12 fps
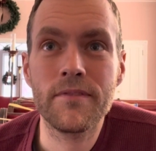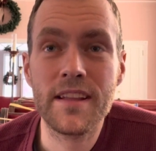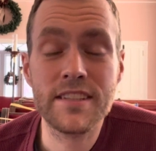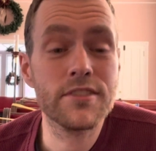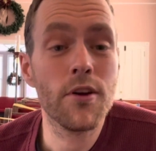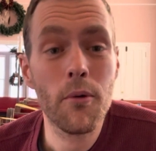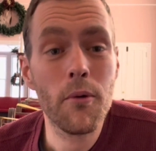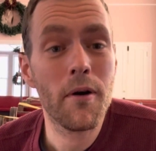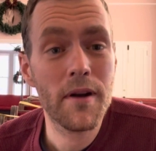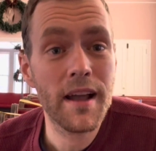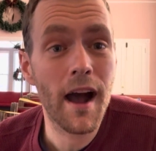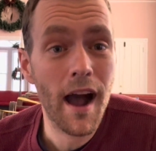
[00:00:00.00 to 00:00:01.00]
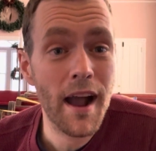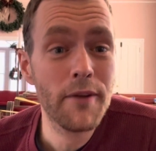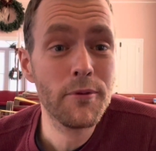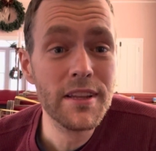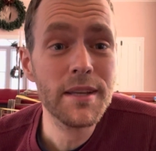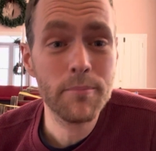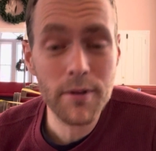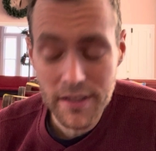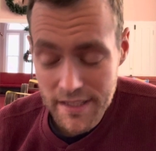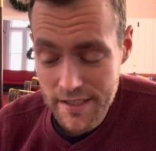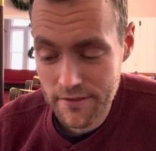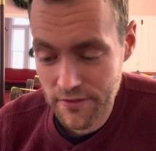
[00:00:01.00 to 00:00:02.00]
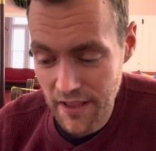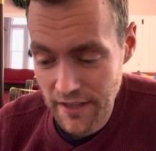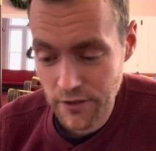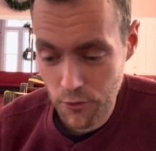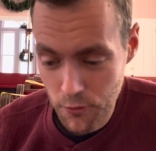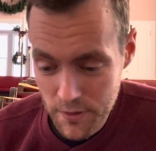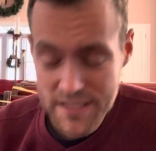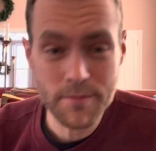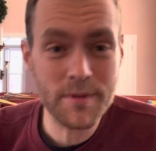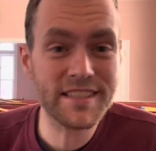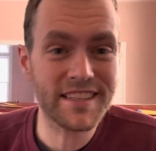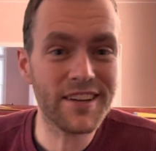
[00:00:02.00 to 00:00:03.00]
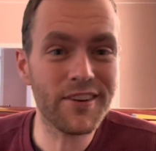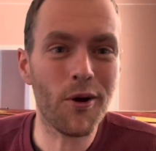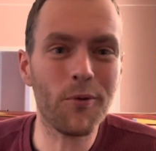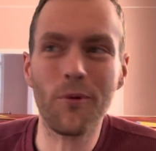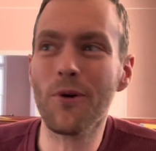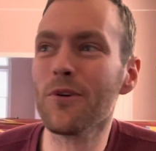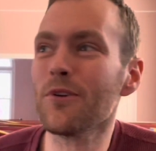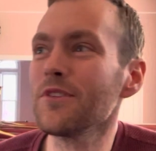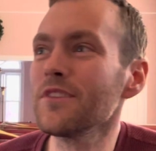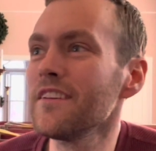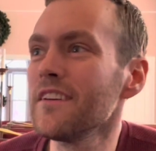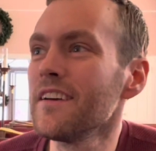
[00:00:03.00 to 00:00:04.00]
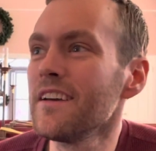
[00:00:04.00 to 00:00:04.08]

And so I really believe that Christmas in our world